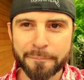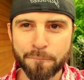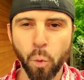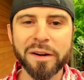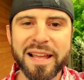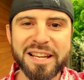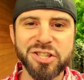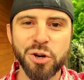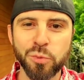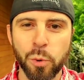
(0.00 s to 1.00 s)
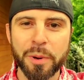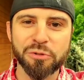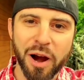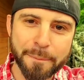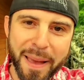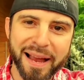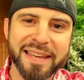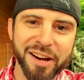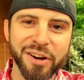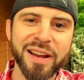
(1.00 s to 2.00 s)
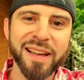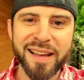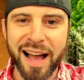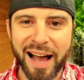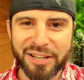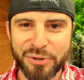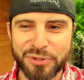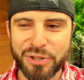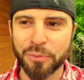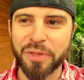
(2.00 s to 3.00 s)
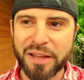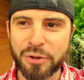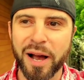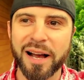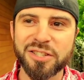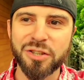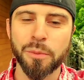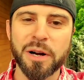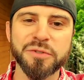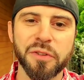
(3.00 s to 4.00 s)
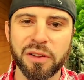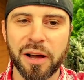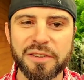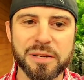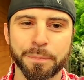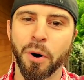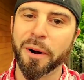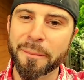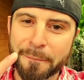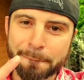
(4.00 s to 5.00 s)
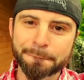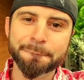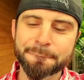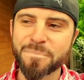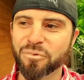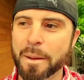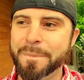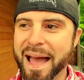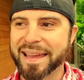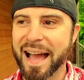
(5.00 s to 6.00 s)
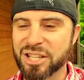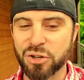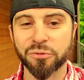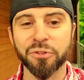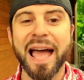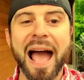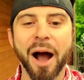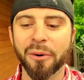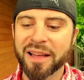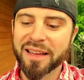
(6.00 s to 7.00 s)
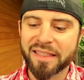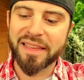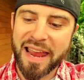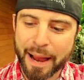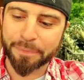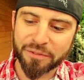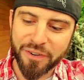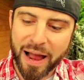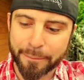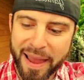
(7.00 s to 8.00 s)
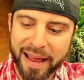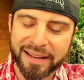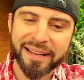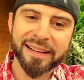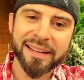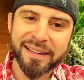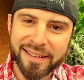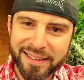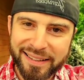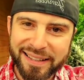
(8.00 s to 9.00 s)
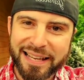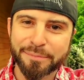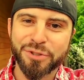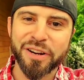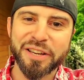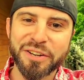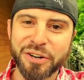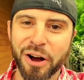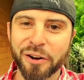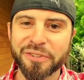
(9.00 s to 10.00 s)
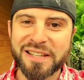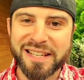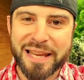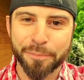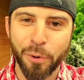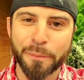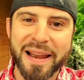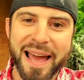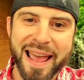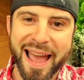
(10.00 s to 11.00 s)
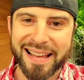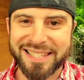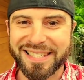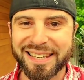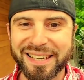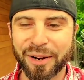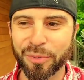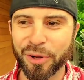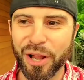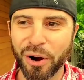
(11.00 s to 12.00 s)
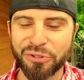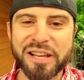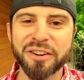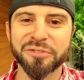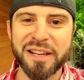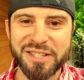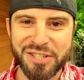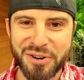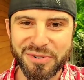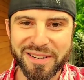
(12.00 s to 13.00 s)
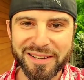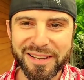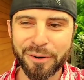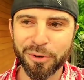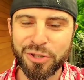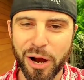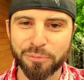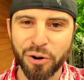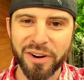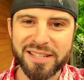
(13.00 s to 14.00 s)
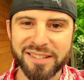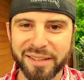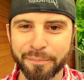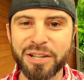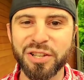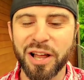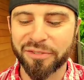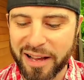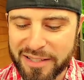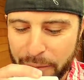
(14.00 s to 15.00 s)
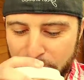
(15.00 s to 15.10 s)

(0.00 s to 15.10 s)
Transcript: one day soon, we'll be right back here on YouTube. Thank you guys so much for the love and support. Right back at you. For now, the Amplified Man. Keep drinking your coffees, keep whooping that ass. And we'll reconvene soon. We'll talk pro wrestling. Much love, guys.